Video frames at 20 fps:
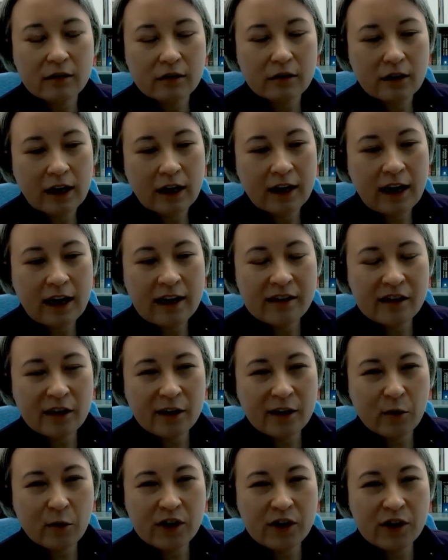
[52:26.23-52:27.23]
ask the
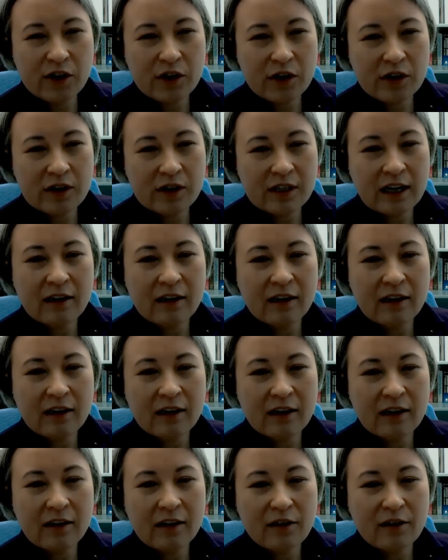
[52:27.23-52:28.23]
right questions and how to
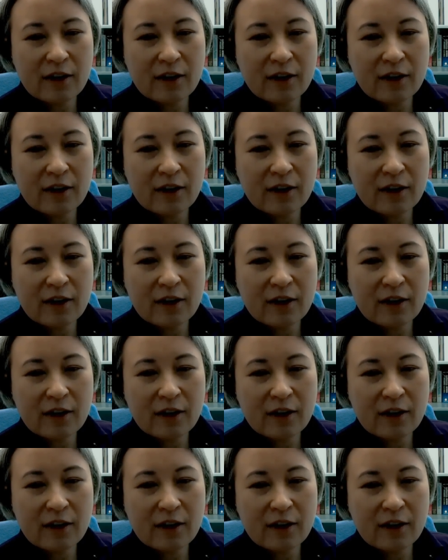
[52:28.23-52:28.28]
think,